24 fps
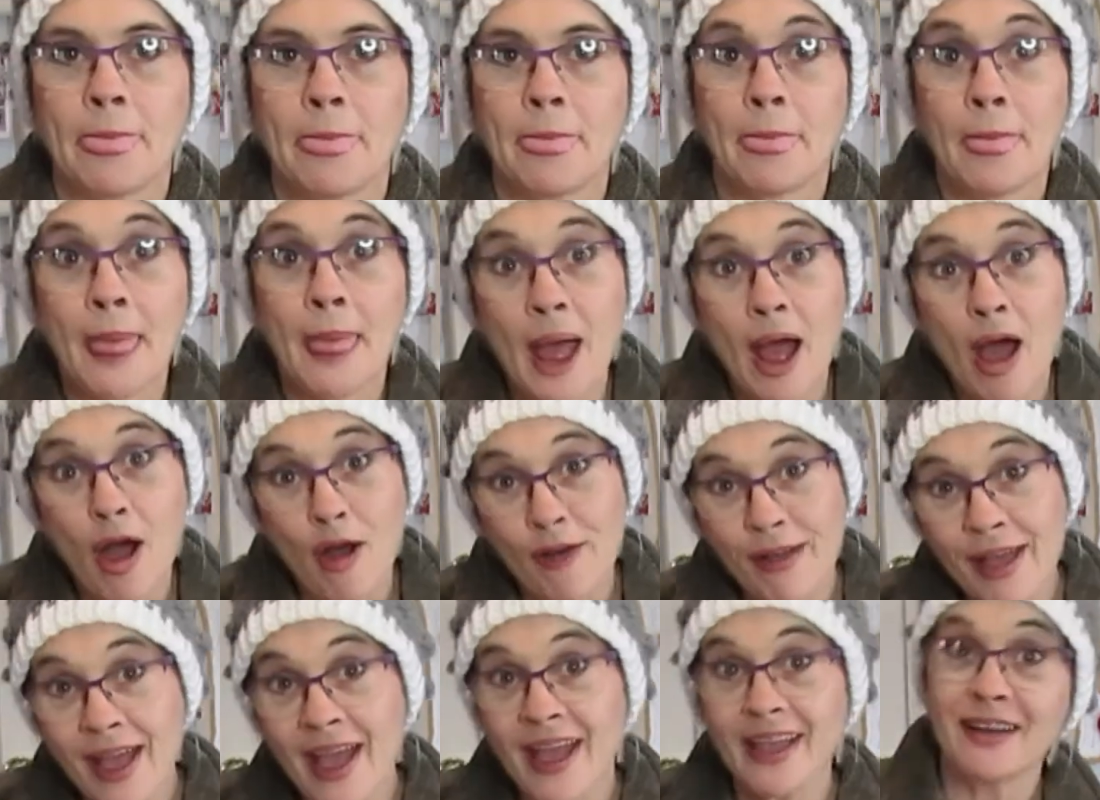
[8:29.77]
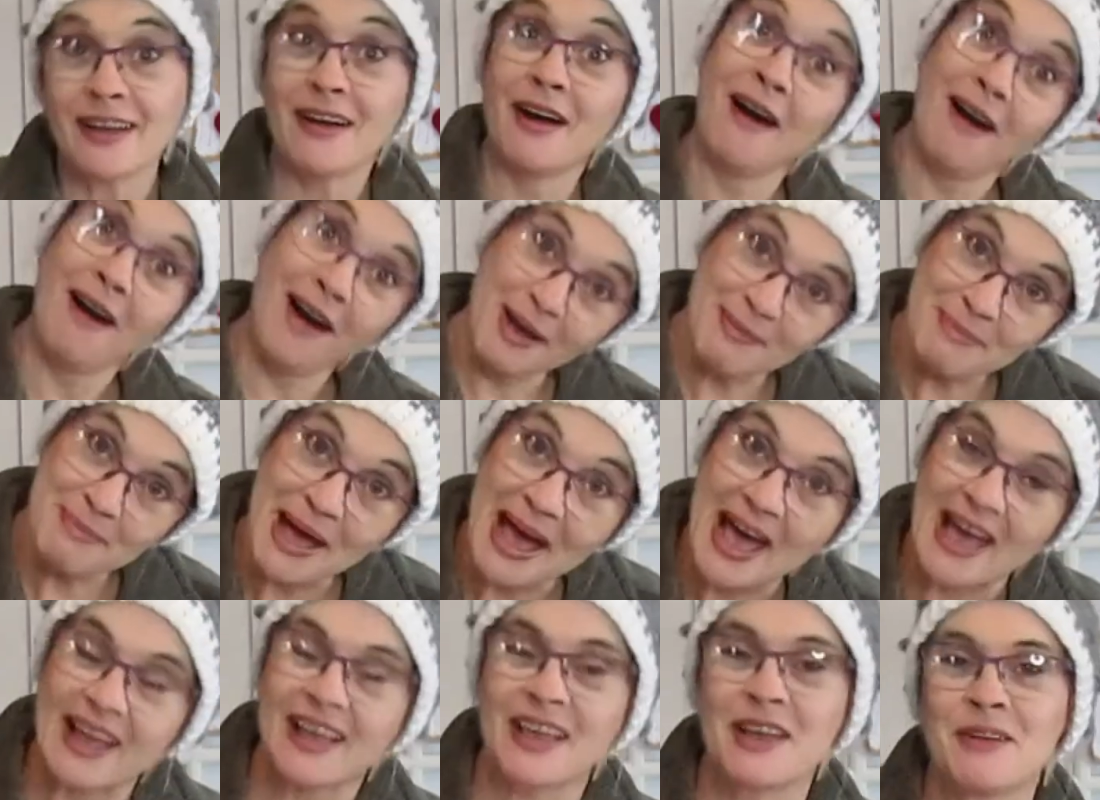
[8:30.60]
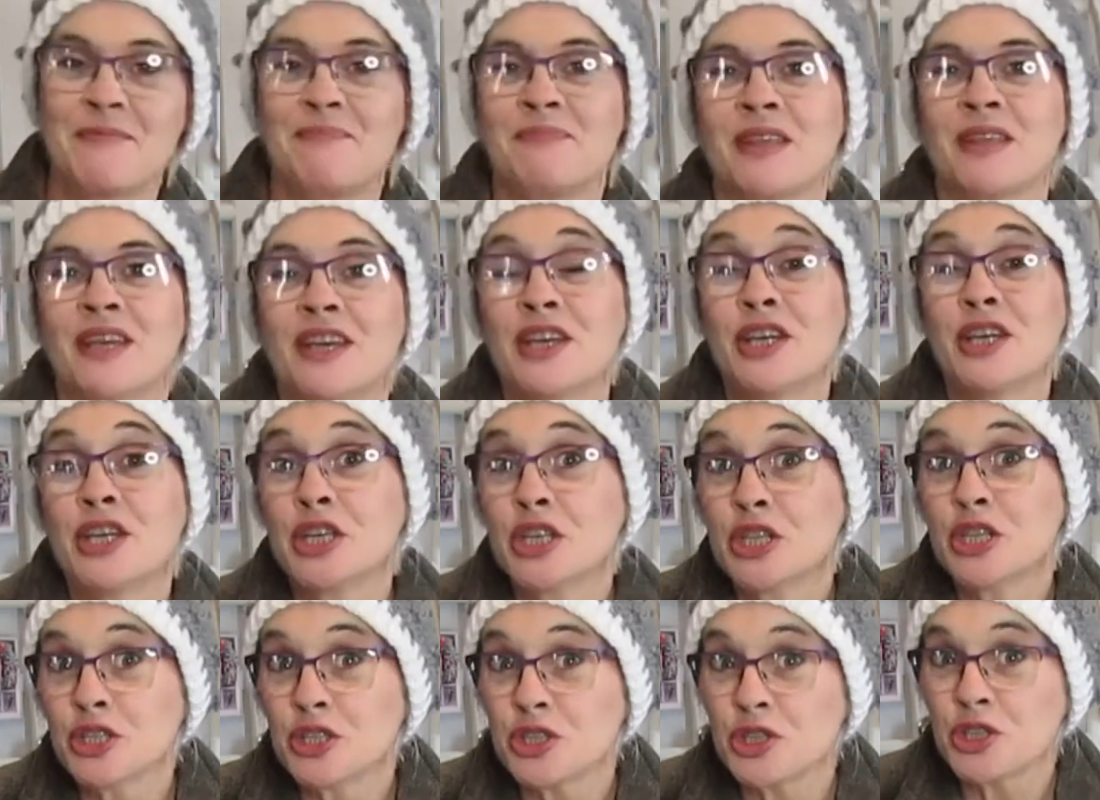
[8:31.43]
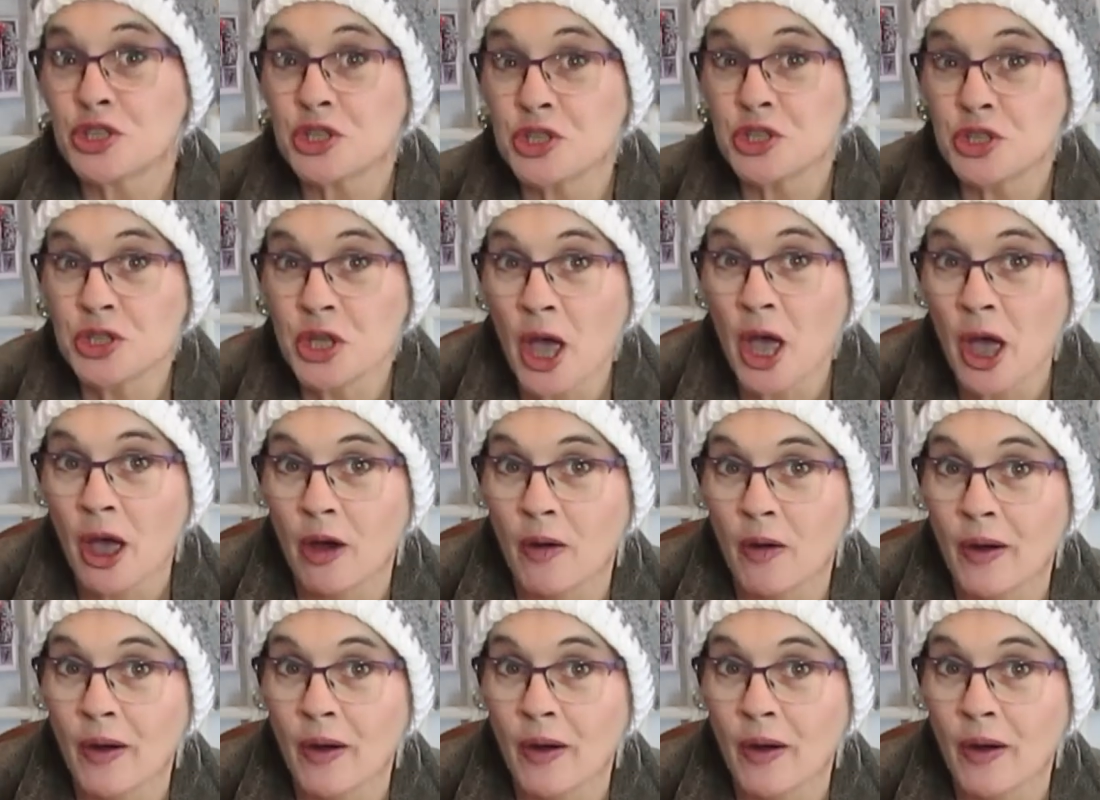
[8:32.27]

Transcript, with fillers: Okay, I'm back. So,